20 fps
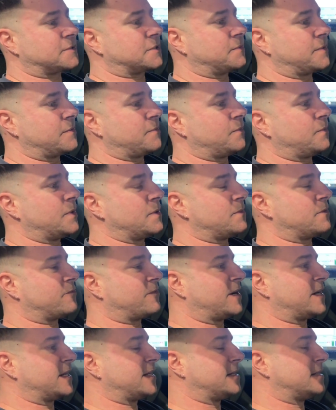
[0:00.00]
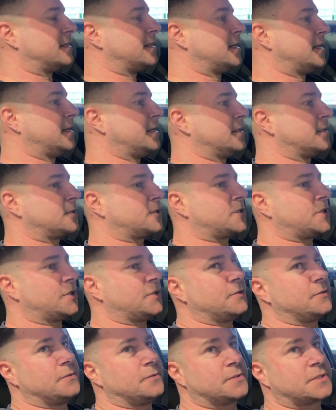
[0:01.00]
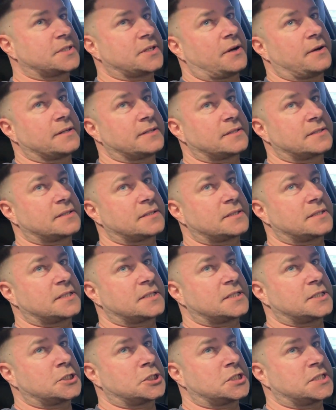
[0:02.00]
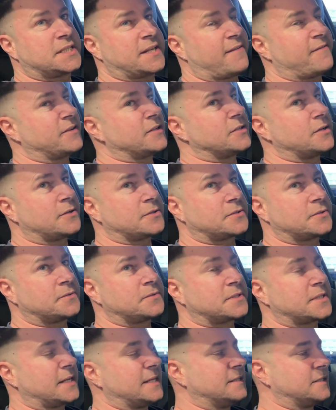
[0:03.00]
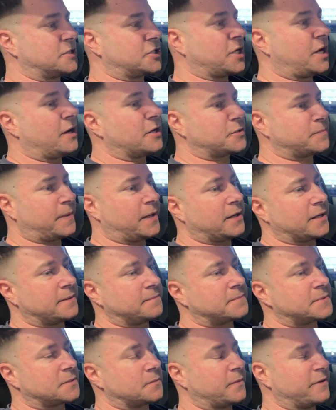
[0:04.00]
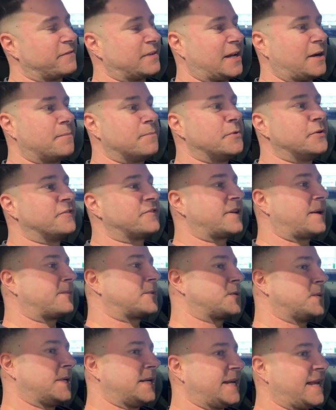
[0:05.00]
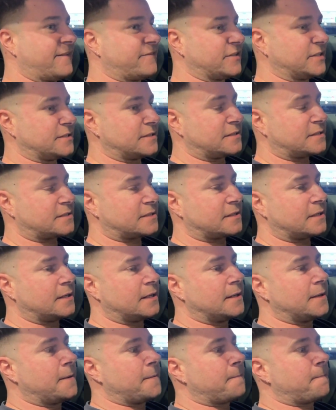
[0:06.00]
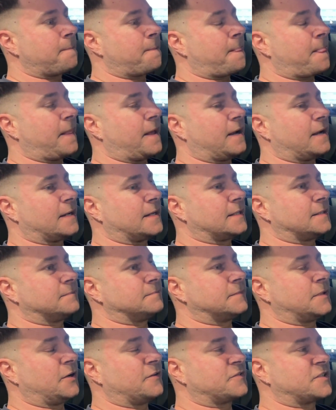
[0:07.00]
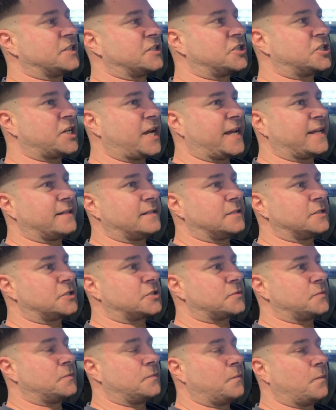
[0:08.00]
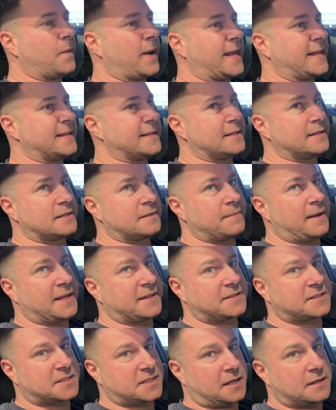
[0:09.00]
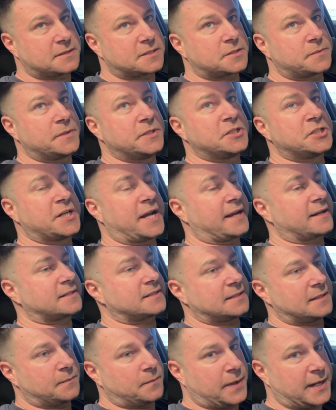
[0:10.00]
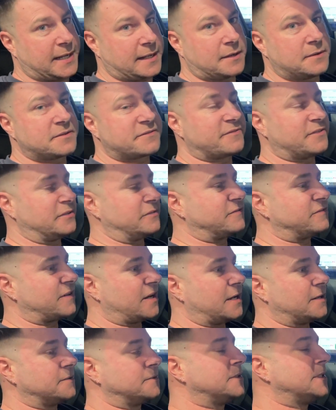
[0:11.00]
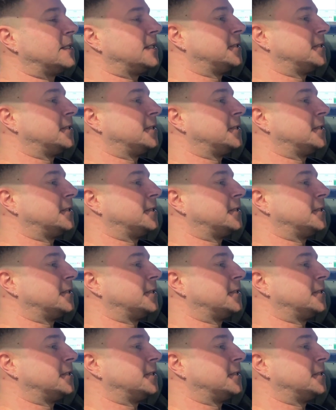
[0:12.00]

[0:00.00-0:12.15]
So we were running 2 size 7 nozzles in the charge pipes. We've now moved up to 11s. Obviously changed when the Meth starts to inject and then when it goes full flow.